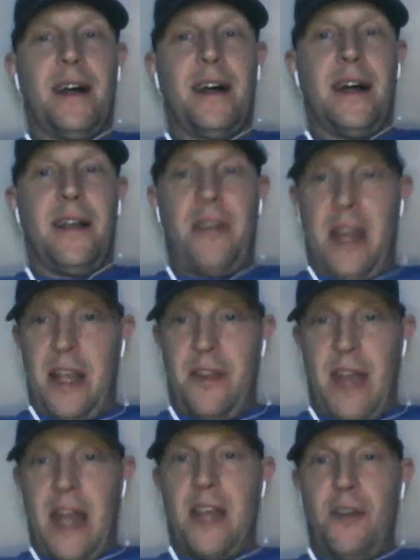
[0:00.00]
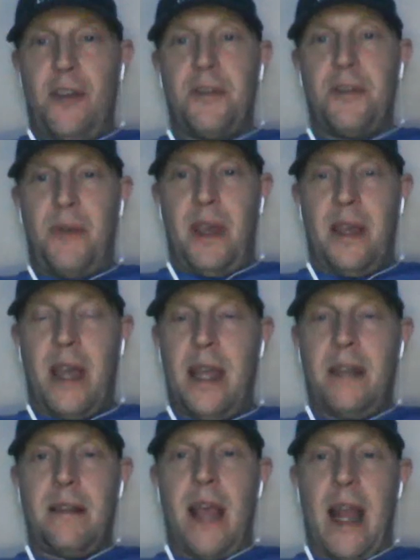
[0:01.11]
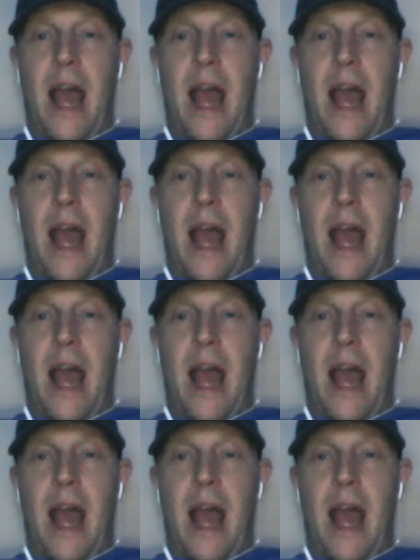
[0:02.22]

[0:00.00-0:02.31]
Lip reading: that it used to be, and